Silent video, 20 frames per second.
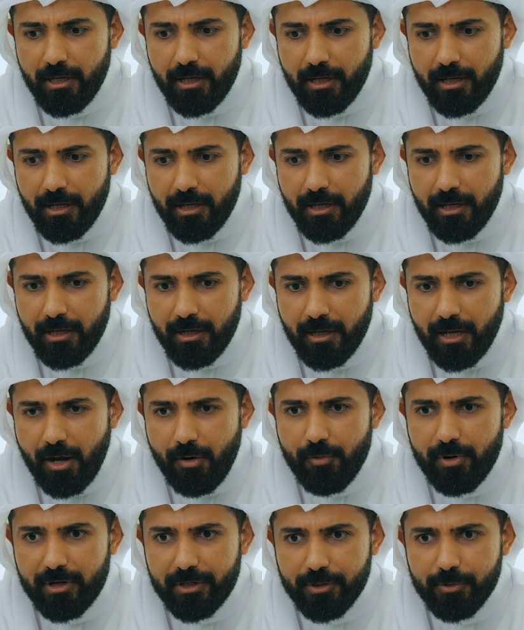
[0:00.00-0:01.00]

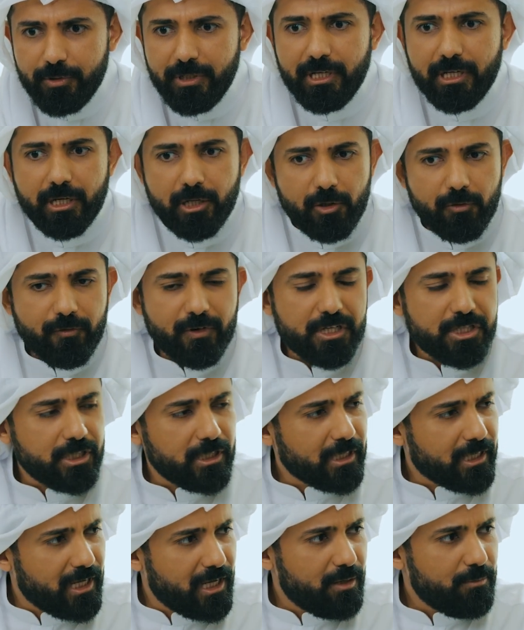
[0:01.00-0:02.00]
our unique
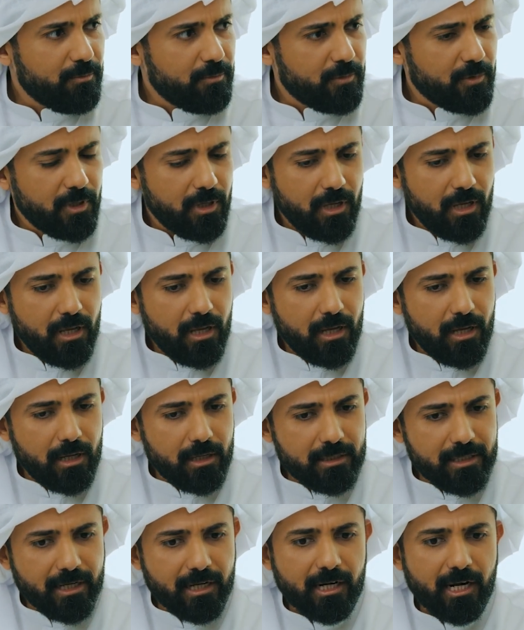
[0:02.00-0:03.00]
innovation came,
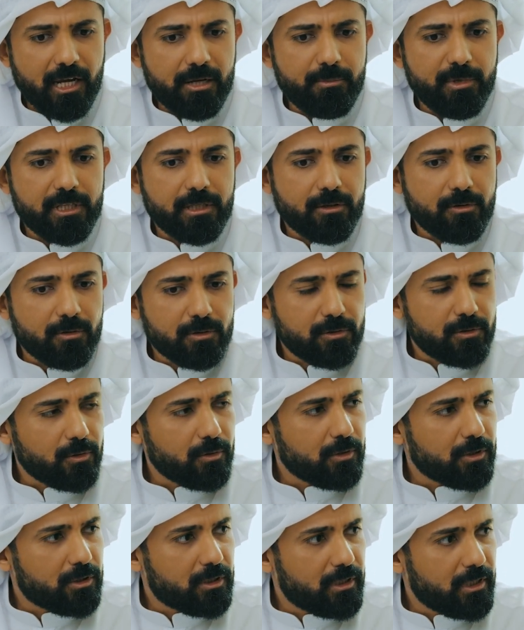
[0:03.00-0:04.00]
the climate
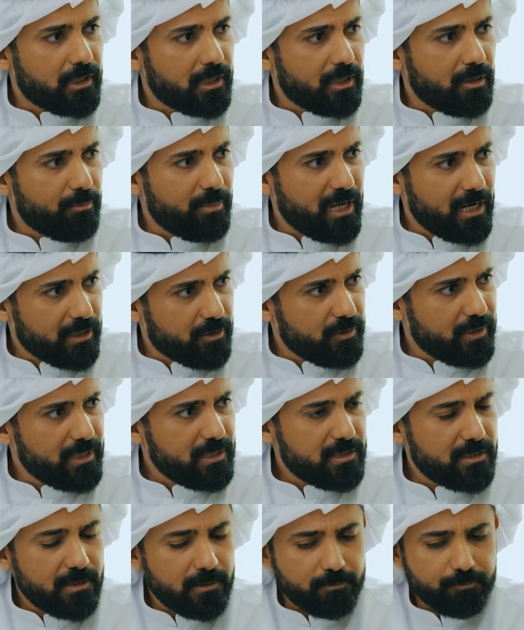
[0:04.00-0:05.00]
controlled
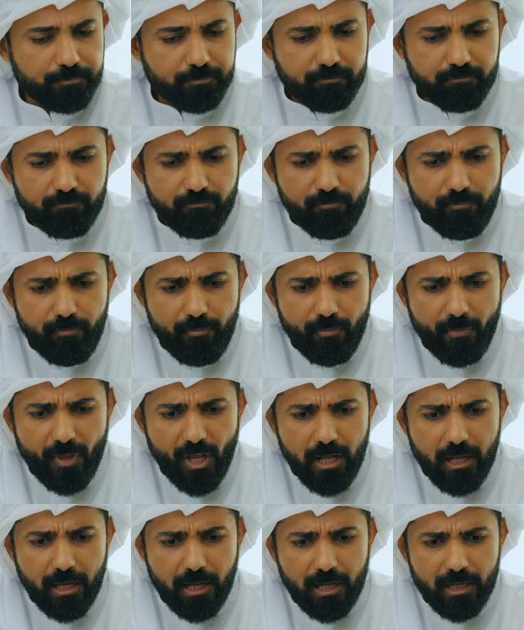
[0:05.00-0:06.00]
balconies
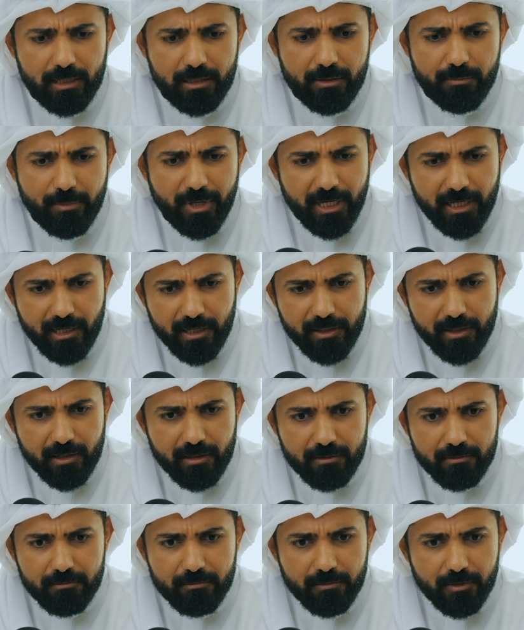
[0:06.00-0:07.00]
and many
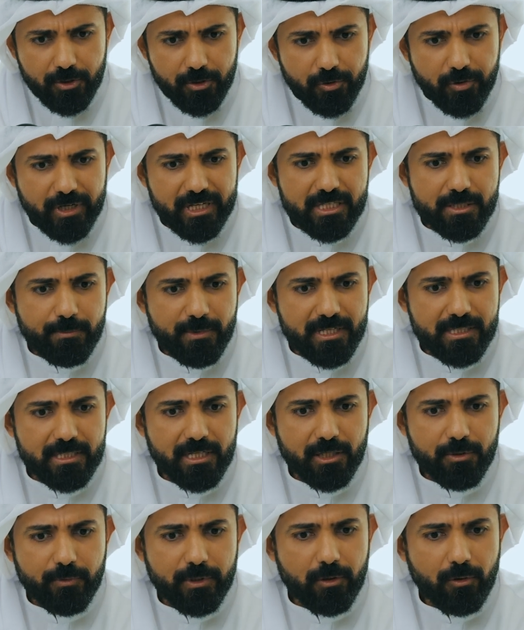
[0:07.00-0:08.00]
other USBs
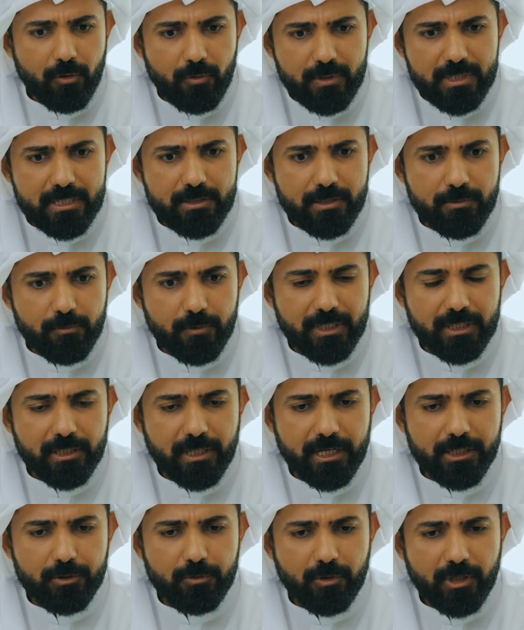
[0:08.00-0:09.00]
that we
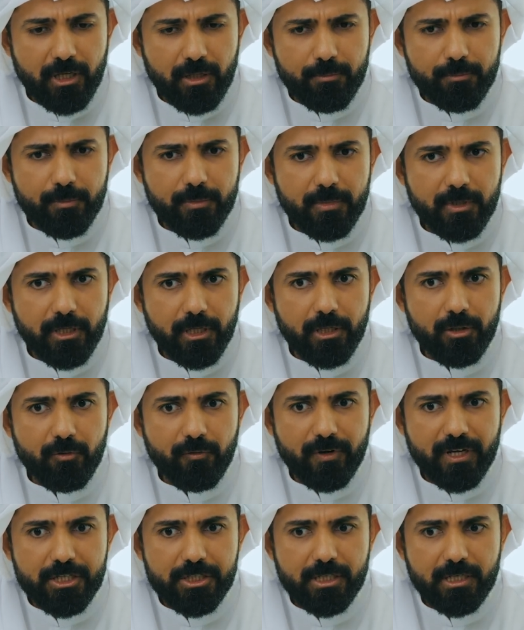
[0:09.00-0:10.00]
try to keep
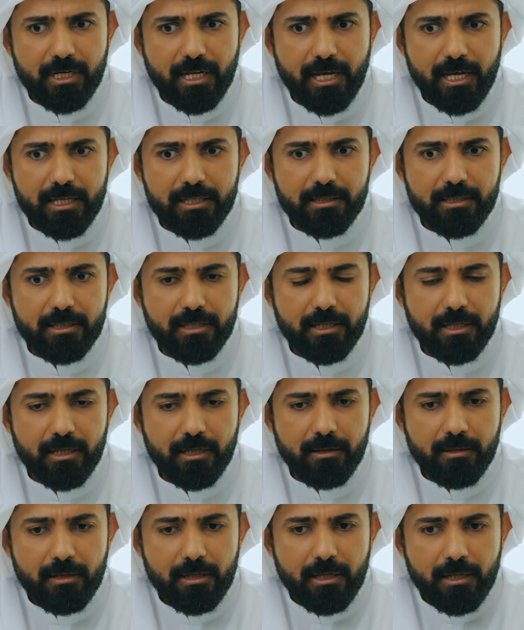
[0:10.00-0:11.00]
innovation
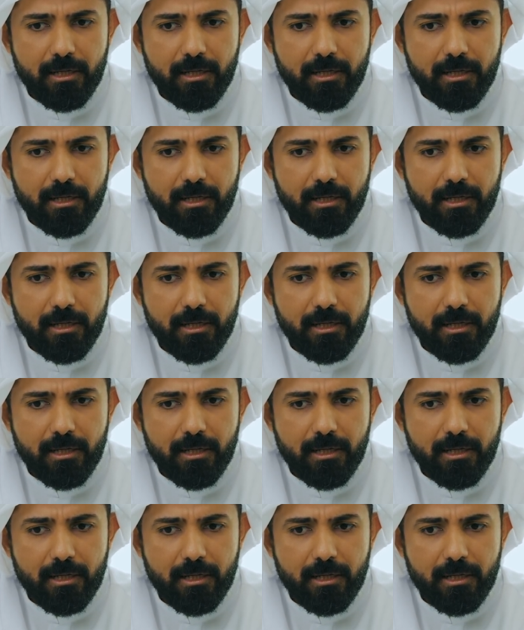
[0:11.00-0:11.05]
and